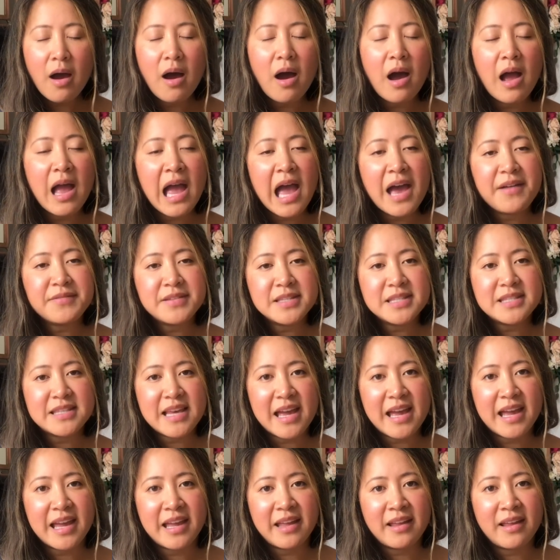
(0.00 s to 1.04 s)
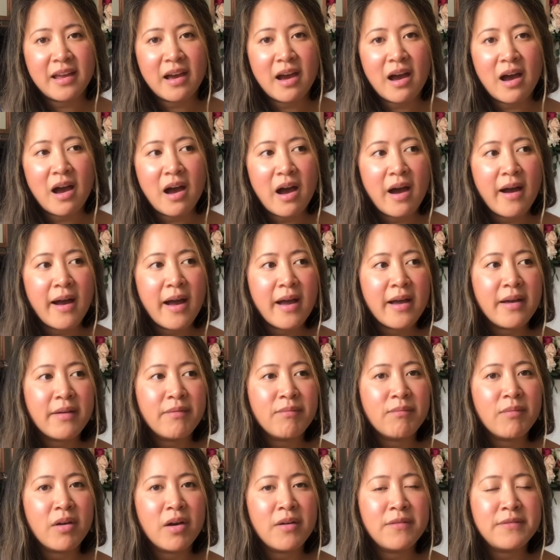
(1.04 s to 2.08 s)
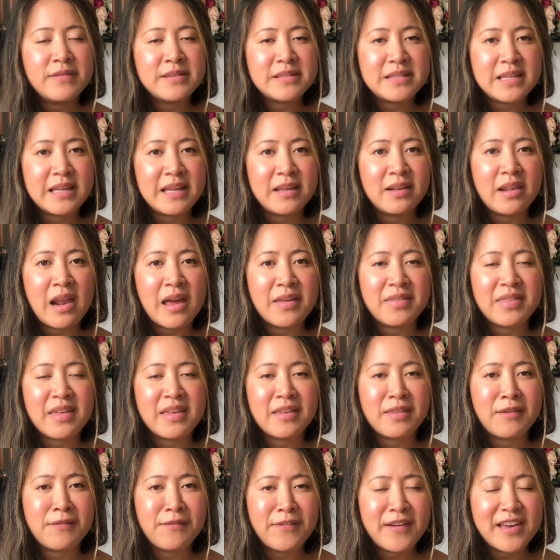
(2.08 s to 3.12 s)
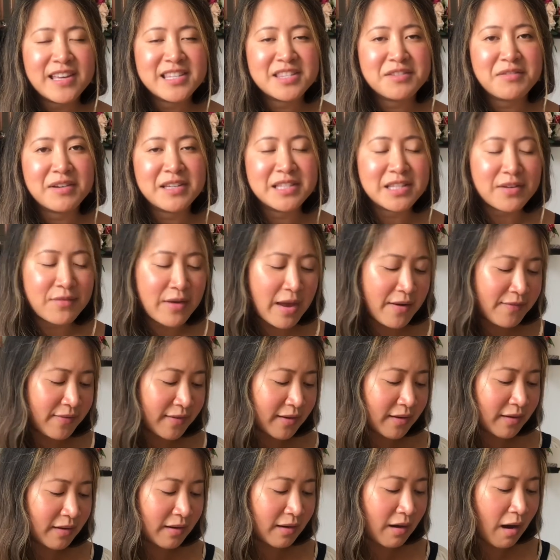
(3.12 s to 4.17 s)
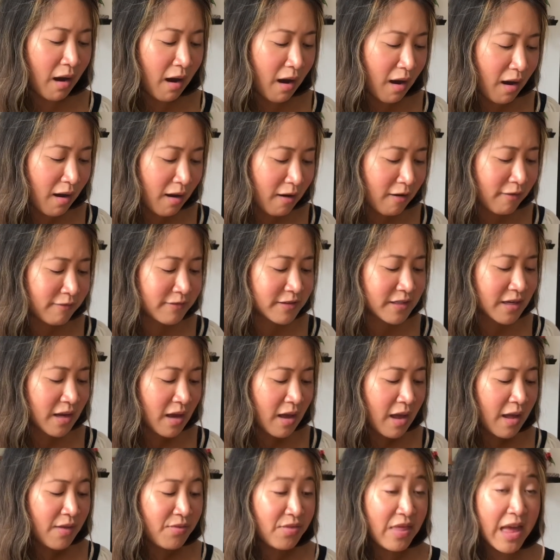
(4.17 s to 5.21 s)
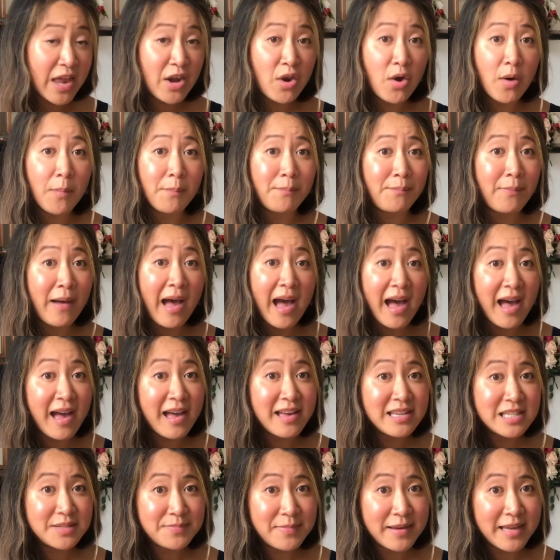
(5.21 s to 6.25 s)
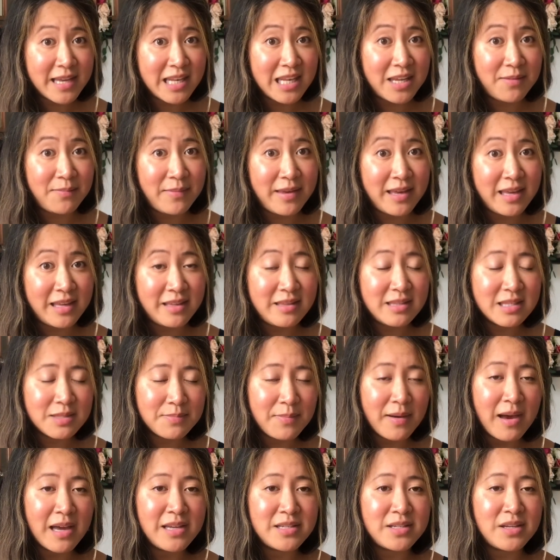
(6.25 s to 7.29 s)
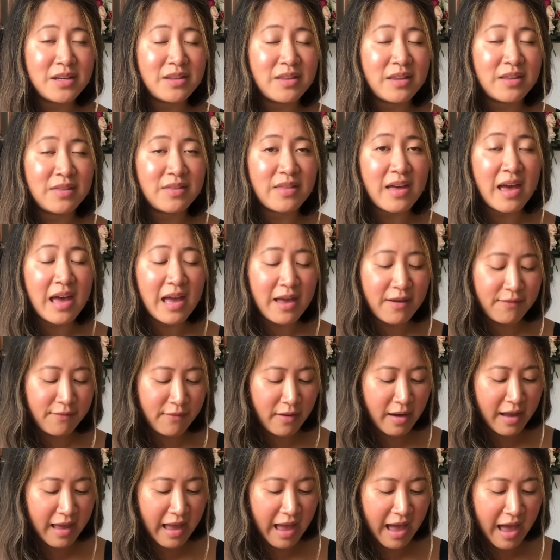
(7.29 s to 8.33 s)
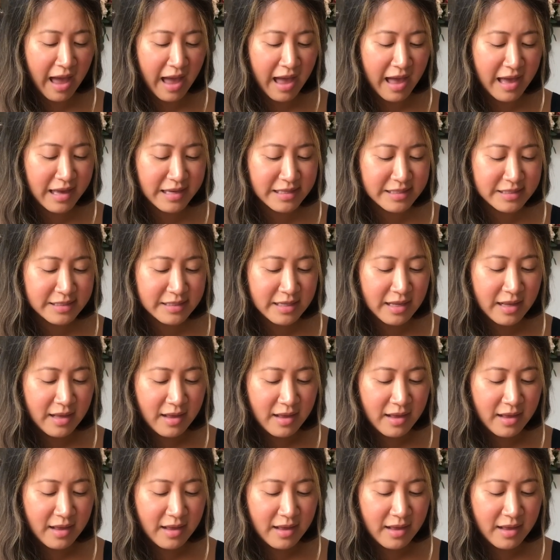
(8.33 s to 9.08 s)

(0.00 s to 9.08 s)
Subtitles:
have to say, obviously, like, they're the first rings I've ever carved. They're not bad by any means, but I do think that if I had